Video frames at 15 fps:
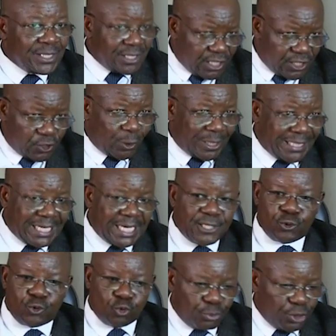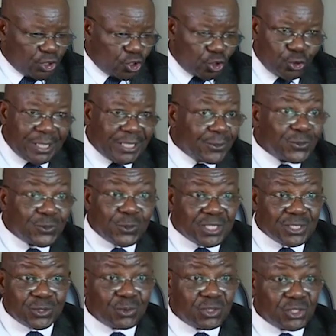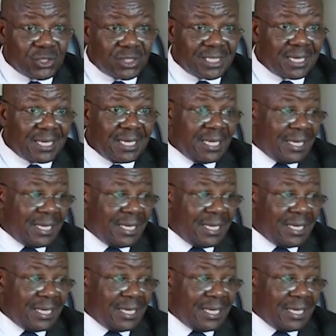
disorganize you, make sure you are not talking to each other.